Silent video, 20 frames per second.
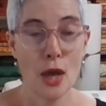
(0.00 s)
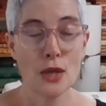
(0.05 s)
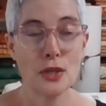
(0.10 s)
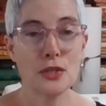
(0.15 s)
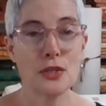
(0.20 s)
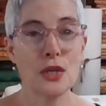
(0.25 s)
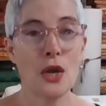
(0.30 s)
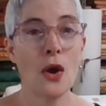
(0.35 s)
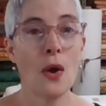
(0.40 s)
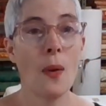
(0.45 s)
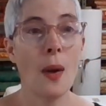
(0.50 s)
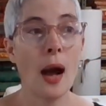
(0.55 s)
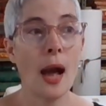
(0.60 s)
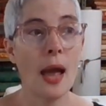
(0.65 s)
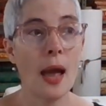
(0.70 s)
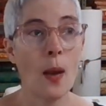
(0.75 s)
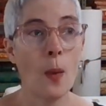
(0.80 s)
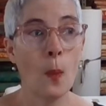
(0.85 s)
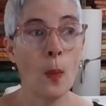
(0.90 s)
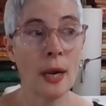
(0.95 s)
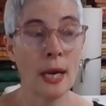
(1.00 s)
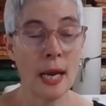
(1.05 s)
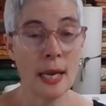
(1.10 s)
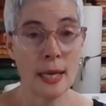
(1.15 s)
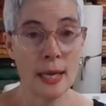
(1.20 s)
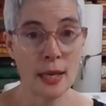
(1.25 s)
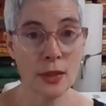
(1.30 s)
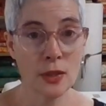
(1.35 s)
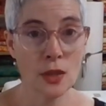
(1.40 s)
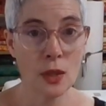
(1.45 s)
So when
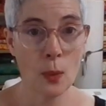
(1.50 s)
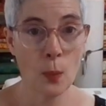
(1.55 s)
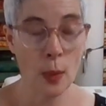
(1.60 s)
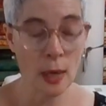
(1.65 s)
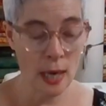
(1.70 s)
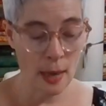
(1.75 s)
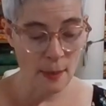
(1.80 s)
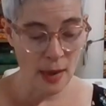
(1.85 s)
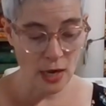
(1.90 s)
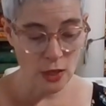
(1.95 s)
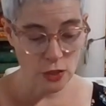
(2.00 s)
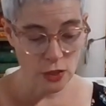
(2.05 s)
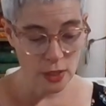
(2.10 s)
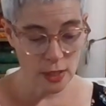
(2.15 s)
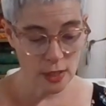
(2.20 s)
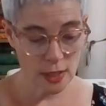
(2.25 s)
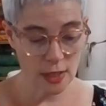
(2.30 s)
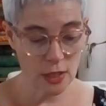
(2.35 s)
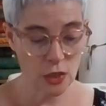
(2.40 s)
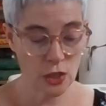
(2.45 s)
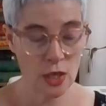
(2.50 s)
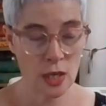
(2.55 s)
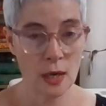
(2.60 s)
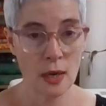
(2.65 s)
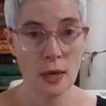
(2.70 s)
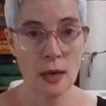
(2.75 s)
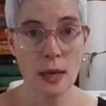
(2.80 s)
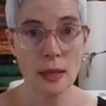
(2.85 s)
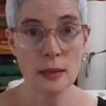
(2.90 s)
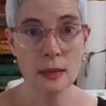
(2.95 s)
I'm actually stitching
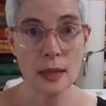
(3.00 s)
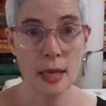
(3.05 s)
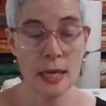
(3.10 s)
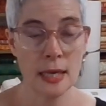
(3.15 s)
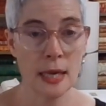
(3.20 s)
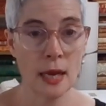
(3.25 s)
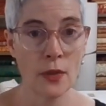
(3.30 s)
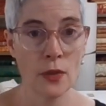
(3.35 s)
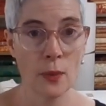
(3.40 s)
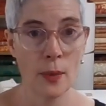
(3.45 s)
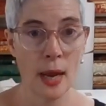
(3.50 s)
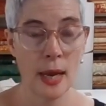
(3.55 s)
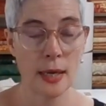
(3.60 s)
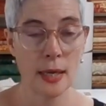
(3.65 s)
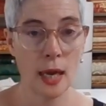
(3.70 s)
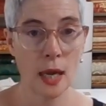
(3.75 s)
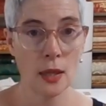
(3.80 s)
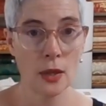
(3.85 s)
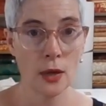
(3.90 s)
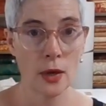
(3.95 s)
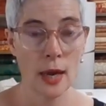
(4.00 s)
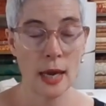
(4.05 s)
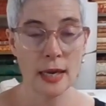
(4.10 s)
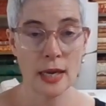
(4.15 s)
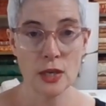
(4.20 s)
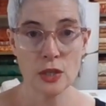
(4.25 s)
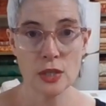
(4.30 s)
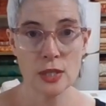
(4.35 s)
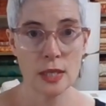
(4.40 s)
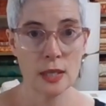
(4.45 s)
and I lay down the right color and
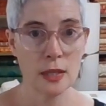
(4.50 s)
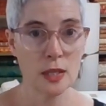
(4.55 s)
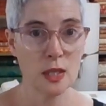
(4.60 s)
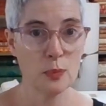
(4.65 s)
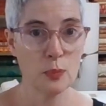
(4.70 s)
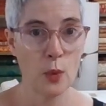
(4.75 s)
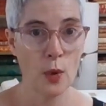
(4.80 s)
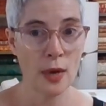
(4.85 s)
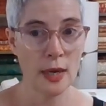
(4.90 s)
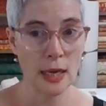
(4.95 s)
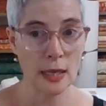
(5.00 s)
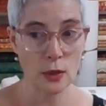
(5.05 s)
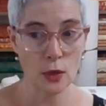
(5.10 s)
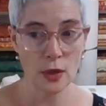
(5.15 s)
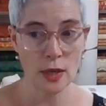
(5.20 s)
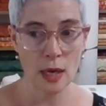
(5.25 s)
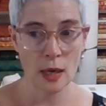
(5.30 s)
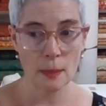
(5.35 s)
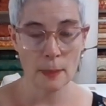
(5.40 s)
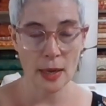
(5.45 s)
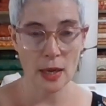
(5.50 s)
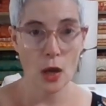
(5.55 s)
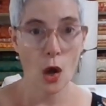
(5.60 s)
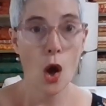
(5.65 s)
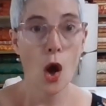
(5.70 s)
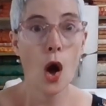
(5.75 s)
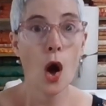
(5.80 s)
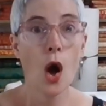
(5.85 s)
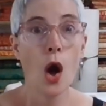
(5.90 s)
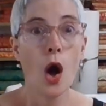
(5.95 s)
I just hit this point and I look at it, I'm like,
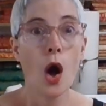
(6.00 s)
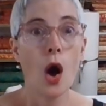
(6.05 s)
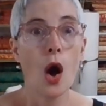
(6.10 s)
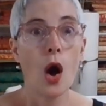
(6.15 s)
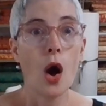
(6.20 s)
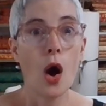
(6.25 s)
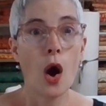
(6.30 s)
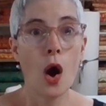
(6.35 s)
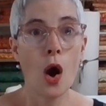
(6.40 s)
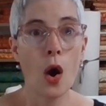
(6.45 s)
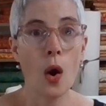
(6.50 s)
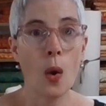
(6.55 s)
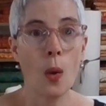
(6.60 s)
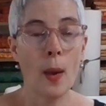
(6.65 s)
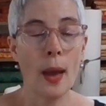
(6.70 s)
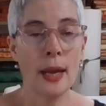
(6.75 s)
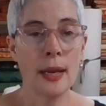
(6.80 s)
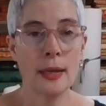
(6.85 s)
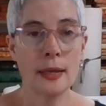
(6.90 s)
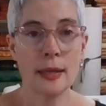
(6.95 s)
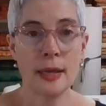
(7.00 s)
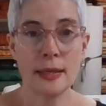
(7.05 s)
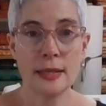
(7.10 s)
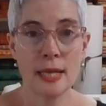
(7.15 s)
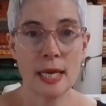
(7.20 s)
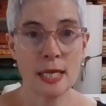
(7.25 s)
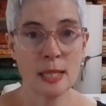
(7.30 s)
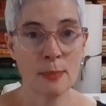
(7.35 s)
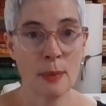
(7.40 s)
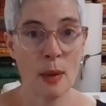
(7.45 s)
oh, and it like
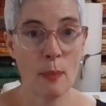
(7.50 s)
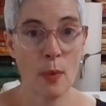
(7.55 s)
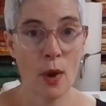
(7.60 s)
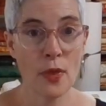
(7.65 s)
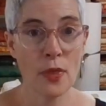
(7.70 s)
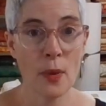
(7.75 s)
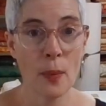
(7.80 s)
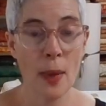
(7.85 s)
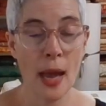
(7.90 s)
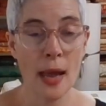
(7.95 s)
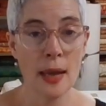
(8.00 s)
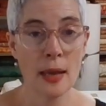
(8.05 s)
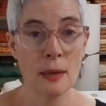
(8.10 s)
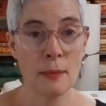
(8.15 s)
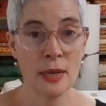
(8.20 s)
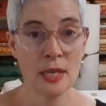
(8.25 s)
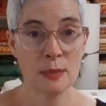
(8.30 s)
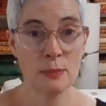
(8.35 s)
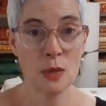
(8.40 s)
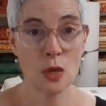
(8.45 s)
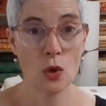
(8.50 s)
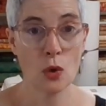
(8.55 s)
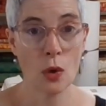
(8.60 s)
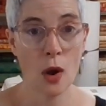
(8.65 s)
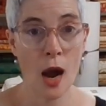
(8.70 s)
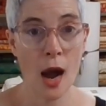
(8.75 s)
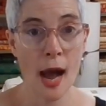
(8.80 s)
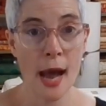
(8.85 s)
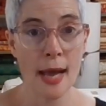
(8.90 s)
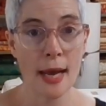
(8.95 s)
takes my breath away and it makes me
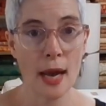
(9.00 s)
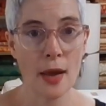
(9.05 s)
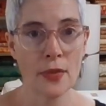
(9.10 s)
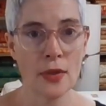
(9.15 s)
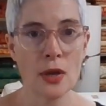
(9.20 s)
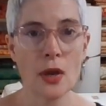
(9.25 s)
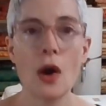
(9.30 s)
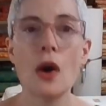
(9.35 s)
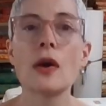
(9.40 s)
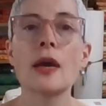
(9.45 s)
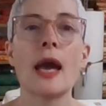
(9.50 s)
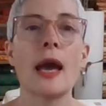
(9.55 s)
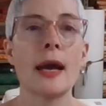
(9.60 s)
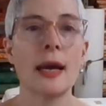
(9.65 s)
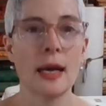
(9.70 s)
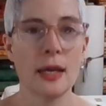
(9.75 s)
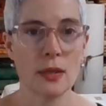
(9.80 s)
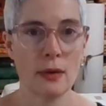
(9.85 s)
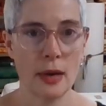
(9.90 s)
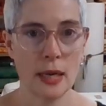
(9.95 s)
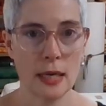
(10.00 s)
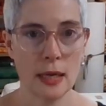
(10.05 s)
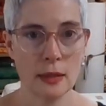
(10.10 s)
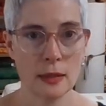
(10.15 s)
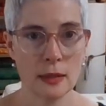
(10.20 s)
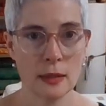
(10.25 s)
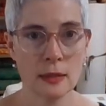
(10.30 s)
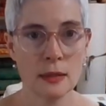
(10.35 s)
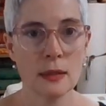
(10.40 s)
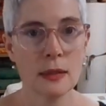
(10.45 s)
cry. I think, okay, I got the right
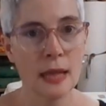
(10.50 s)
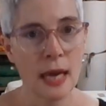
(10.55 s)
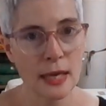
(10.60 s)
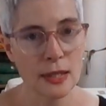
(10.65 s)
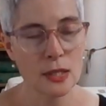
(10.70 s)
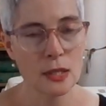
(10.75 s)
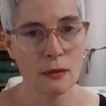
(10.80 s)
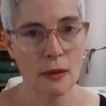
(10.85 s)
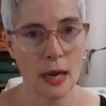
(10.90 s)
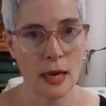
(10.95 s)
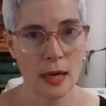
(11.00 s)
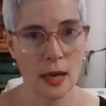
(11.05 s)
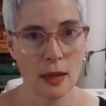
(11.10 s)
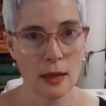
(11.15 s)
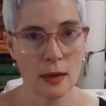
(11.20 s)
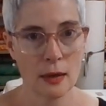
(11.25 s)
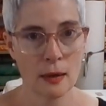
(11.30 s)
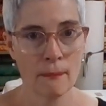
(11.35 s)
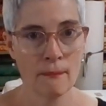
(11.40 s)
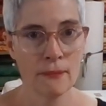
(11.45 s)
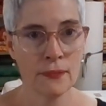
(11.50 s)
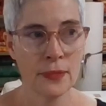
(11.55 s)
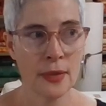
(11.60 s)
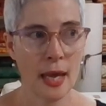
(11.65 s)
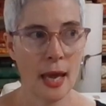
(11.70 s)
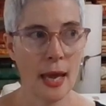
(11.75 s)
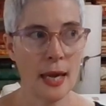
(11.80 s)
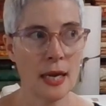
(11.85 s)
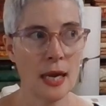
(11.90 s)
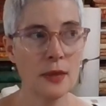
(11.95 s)
color. That's the right color.
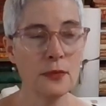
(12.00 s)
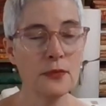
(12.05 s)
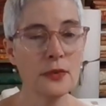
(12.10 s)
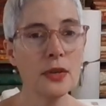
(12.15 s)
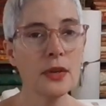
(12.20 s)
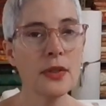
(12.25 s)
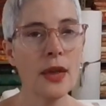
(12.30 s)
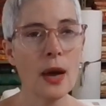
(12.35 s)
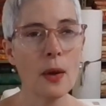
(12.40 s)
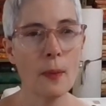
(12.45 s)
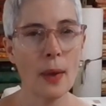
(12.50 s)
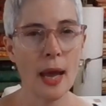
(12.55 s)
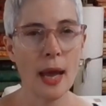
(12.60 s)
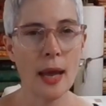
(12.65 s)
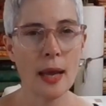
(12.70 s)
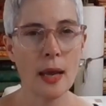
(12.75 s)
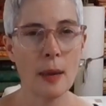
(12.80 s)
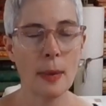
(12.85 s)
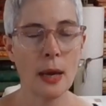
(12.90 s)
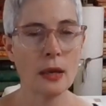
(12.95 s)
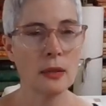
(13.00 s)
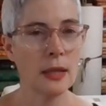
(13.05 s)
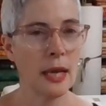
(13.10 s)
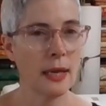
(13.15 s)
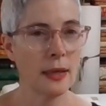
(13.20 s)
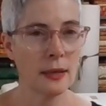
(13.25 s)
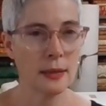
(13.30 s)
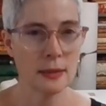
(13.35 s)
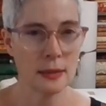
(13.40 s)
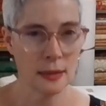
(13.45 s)
And I feel that way about
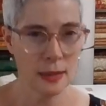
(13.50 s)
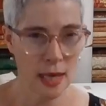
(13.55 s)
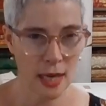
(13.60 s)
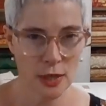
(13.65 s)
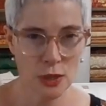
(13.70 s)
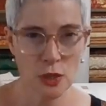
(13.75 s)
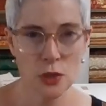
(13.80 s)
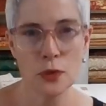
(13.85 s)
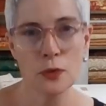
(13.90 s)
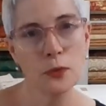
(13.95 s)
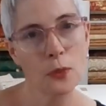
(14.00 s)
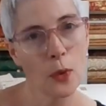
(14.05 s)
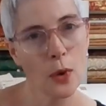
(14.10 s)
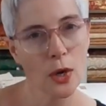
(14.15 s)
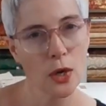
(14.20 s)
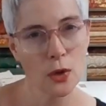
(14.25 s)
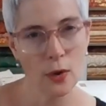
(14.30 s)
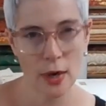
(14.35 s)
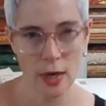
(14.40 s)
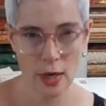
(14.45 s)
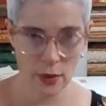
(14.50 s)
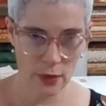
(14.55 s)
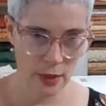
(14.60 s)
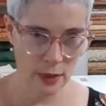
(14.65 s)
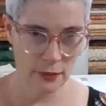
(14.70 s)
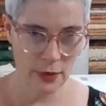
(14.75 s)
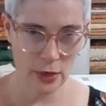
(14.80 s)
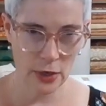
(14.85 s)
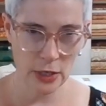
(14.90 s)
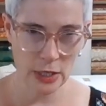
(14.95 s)
like 924 gray
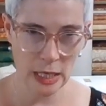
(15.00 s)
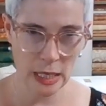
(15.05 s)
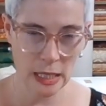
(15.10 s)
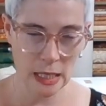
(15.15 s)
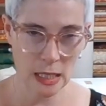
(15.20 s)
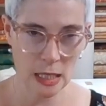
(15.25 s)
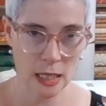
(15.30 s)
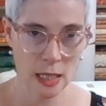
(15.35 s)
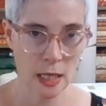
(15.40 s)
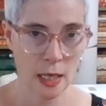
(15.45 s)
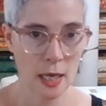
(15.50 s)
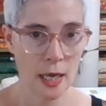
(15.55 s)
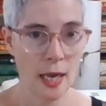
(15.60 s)
green, very dark.